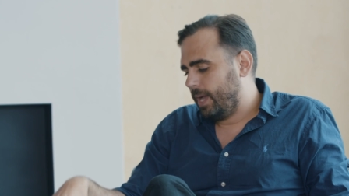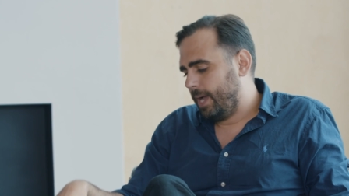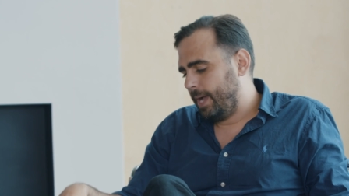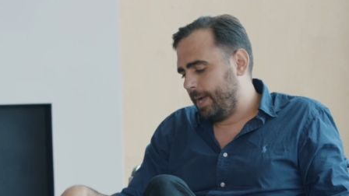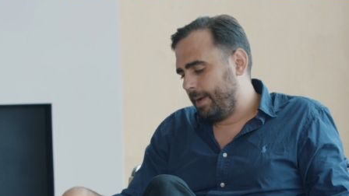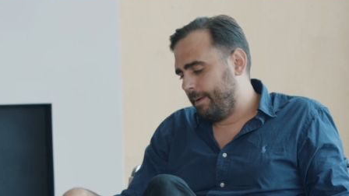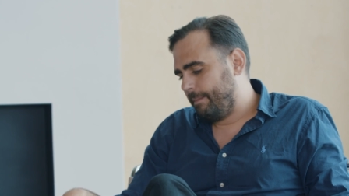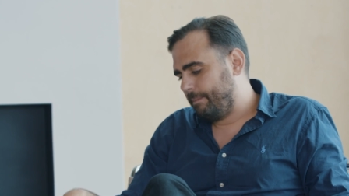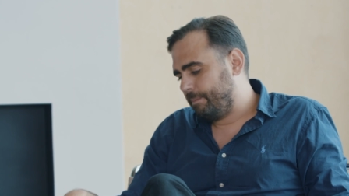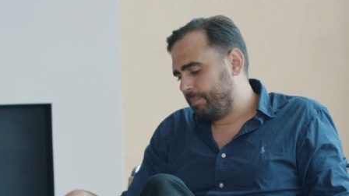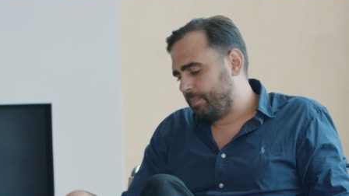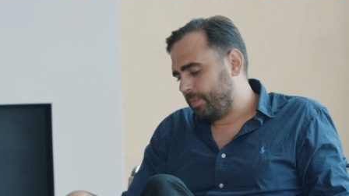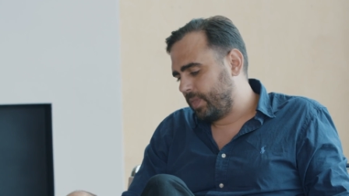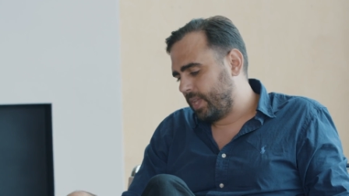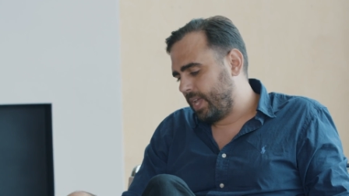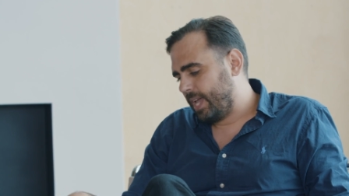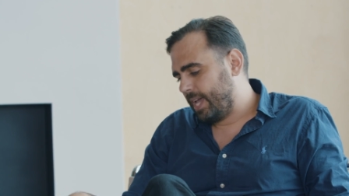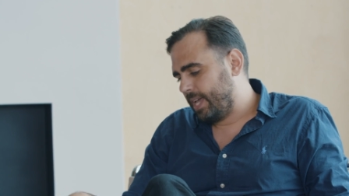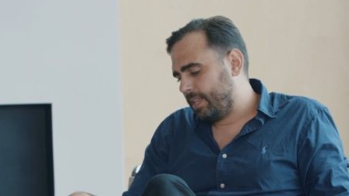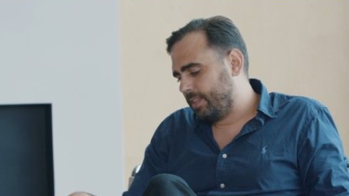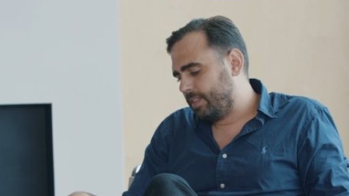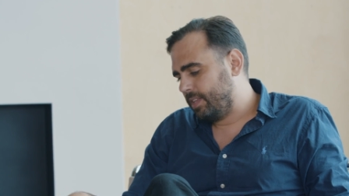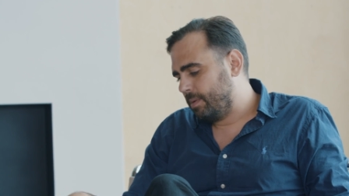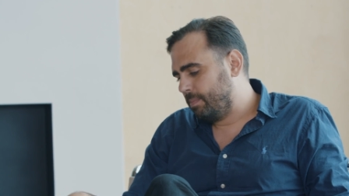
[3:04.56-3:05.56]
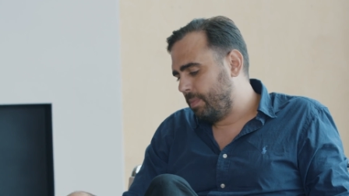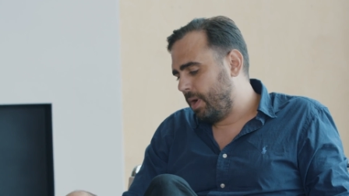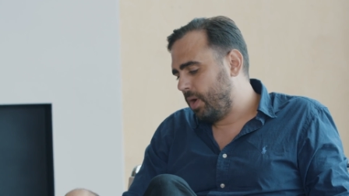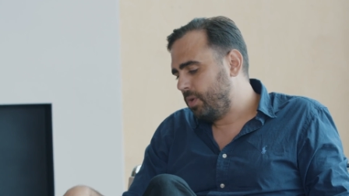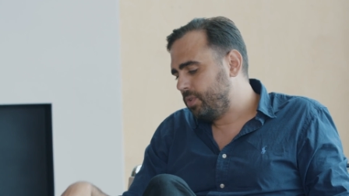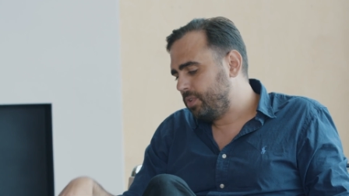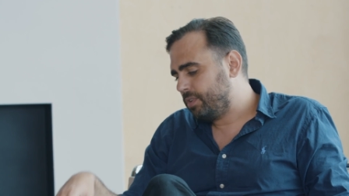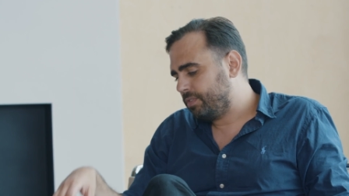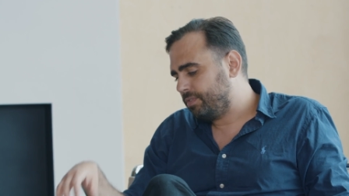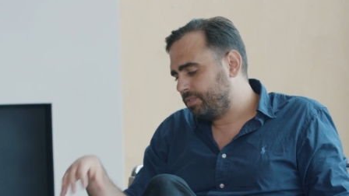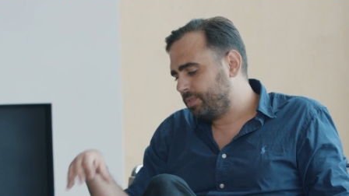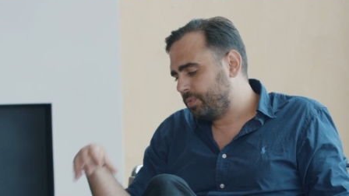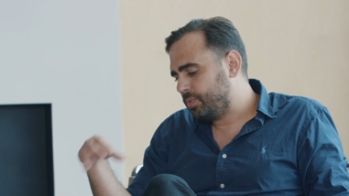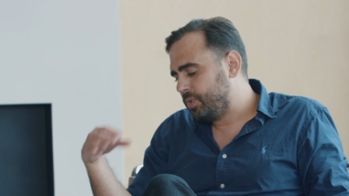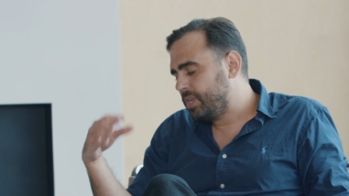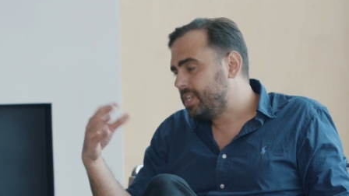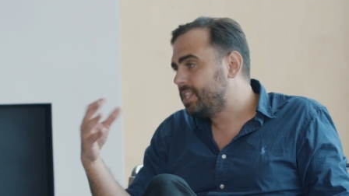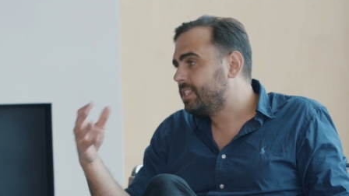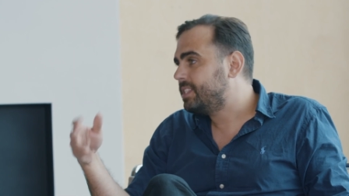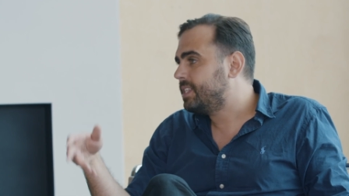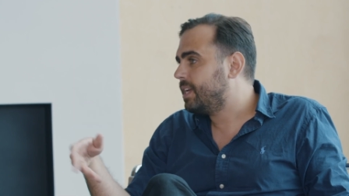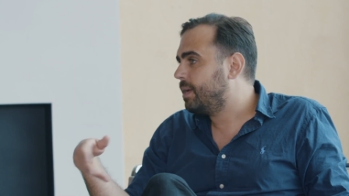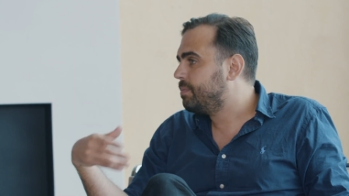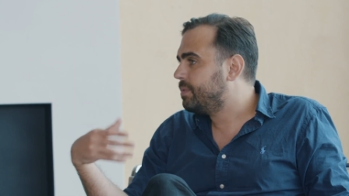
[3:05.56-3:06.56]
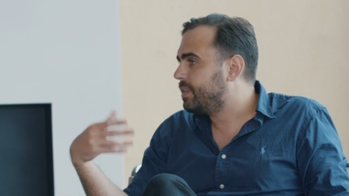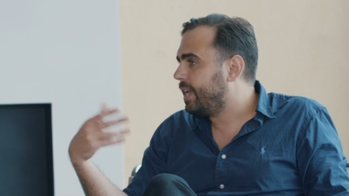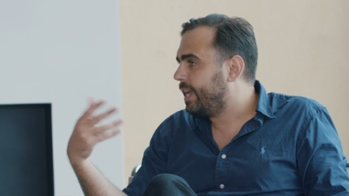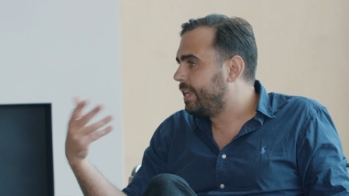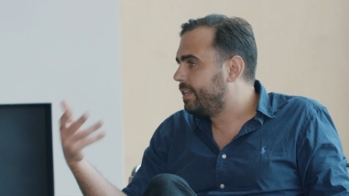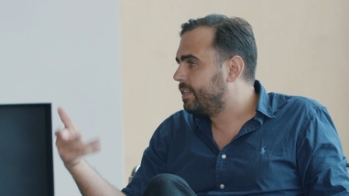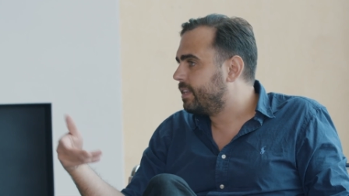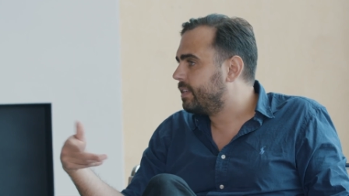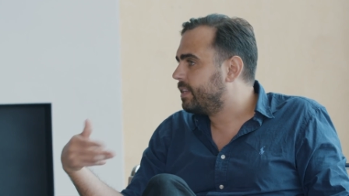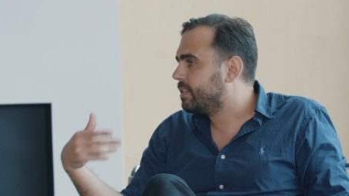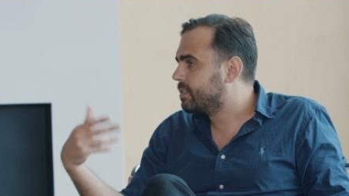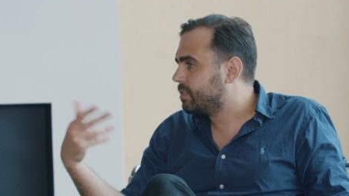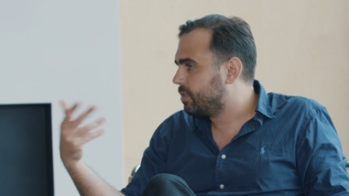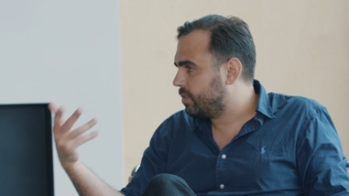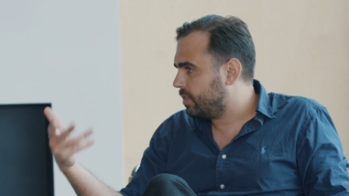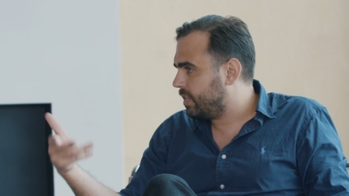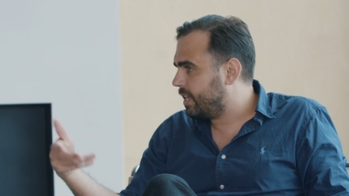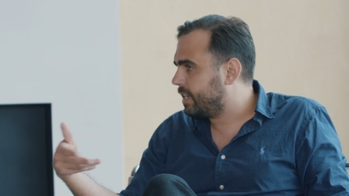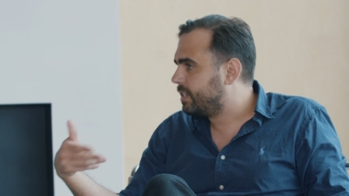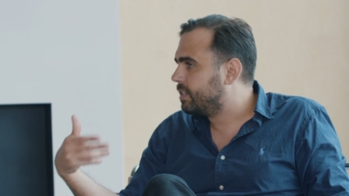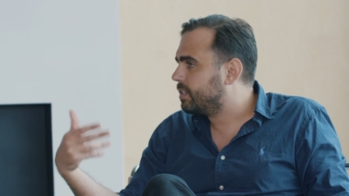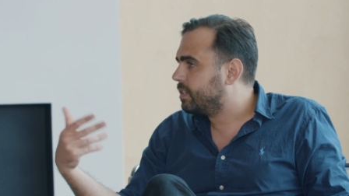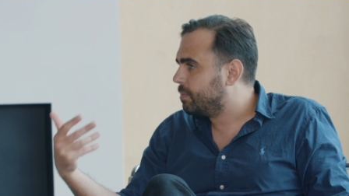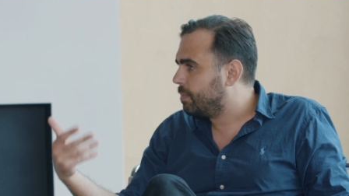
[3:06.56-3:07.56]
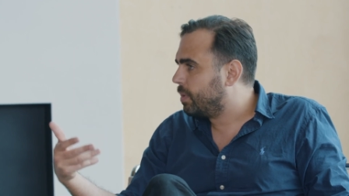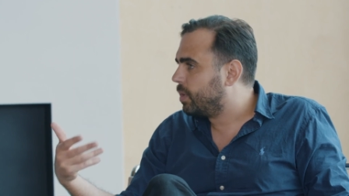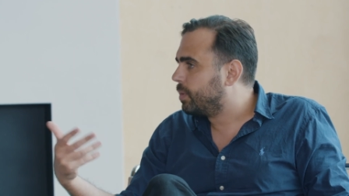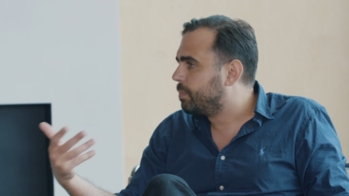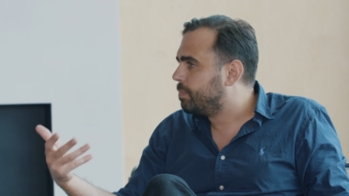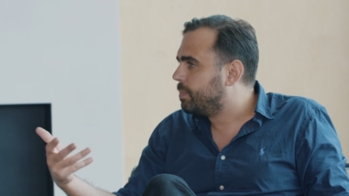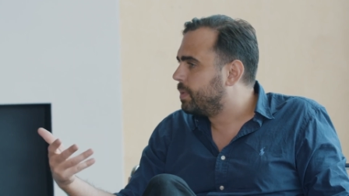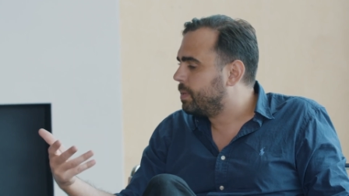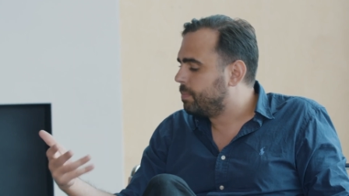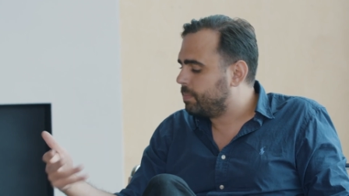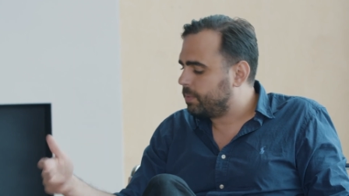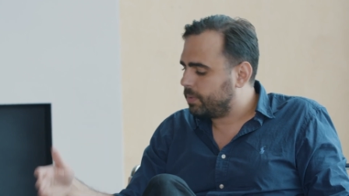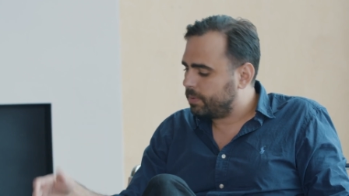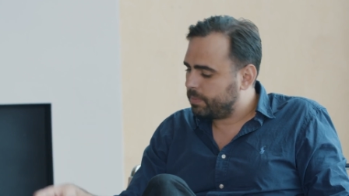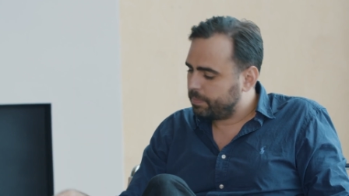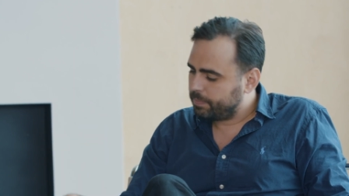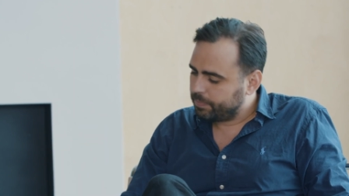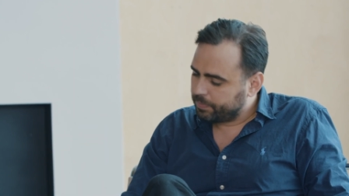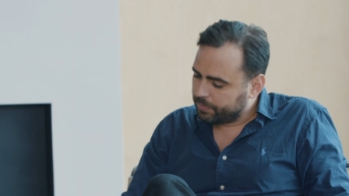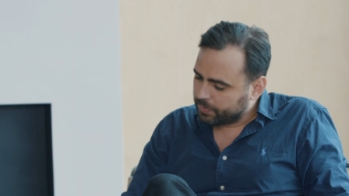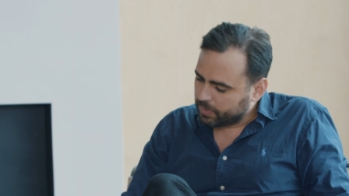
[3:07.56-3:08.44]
um, and the amount of real-time data that's collected about people